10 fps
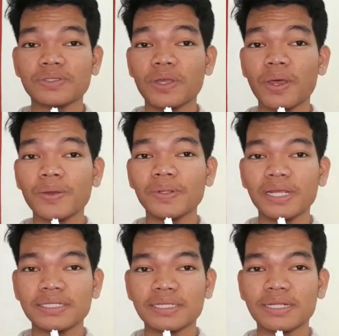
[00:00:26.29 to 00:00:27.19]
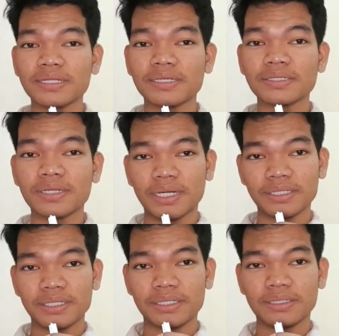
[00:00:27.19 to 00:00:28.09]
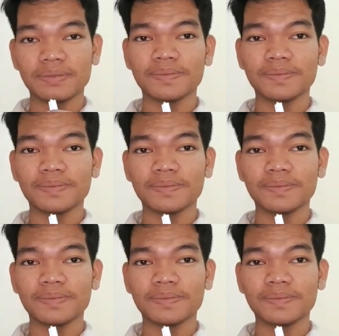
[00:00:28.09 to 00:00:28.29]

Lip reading: So let's get started.